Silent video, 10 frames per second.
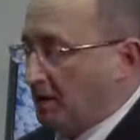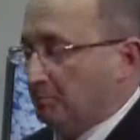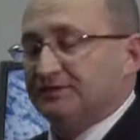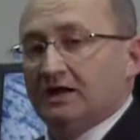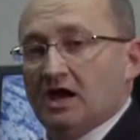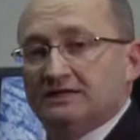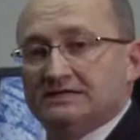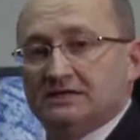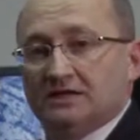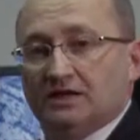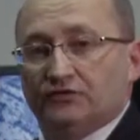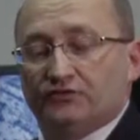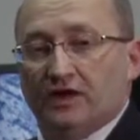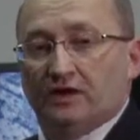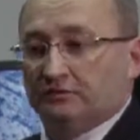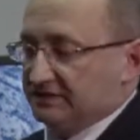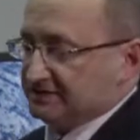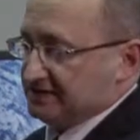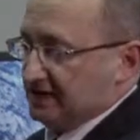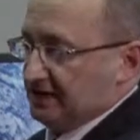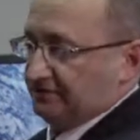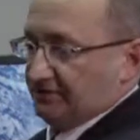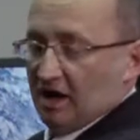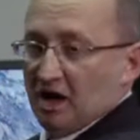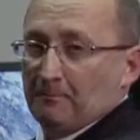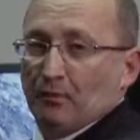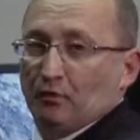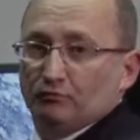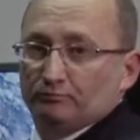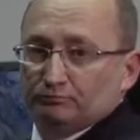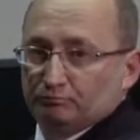But the idea is that, let's say the upper